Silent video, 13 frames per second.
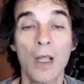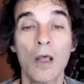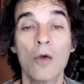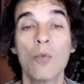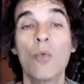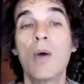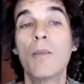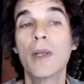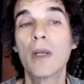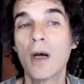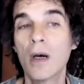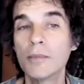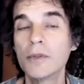When we
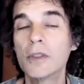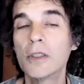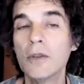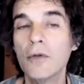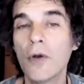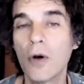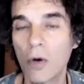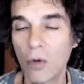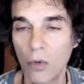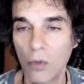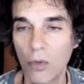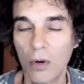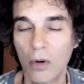come to
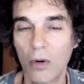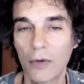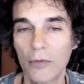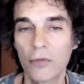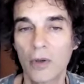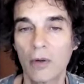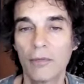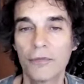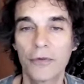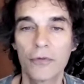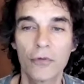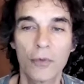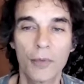know ourselves
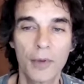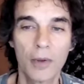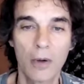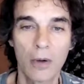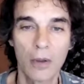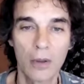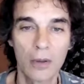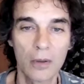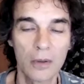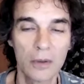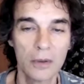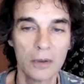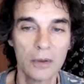as who we are
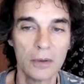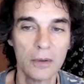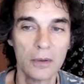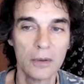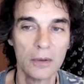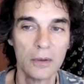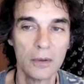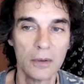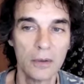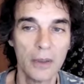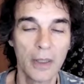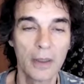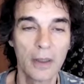
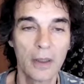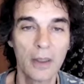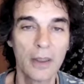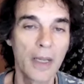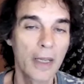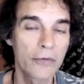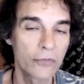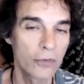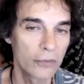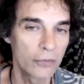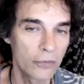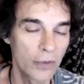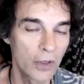in
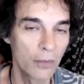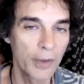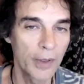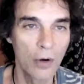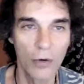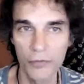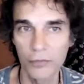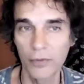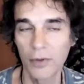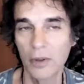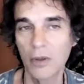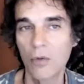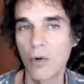essence, and we go through
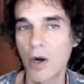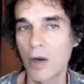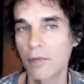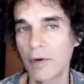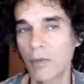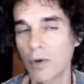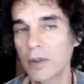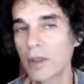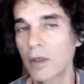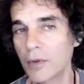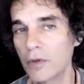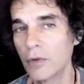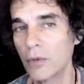the inquiry work that
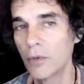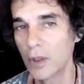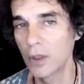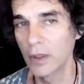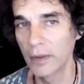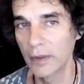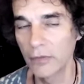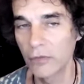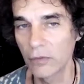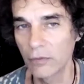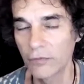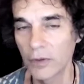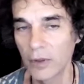we do on an
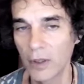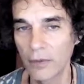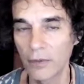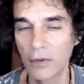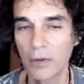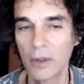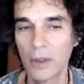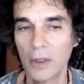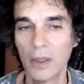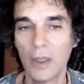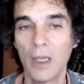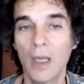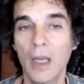intensive together,
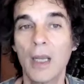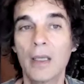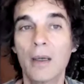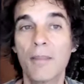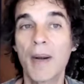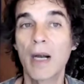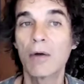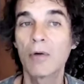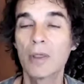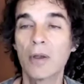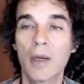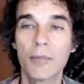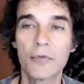and a
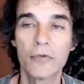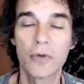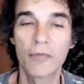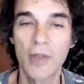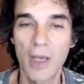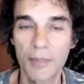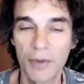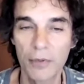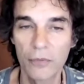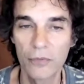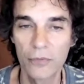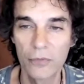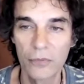paradigm shift
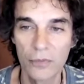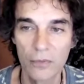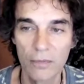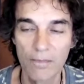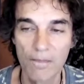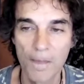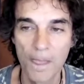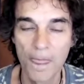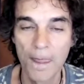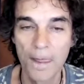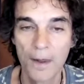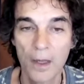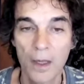happens,
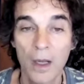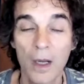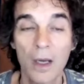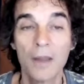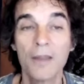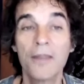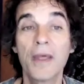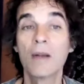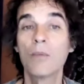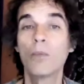then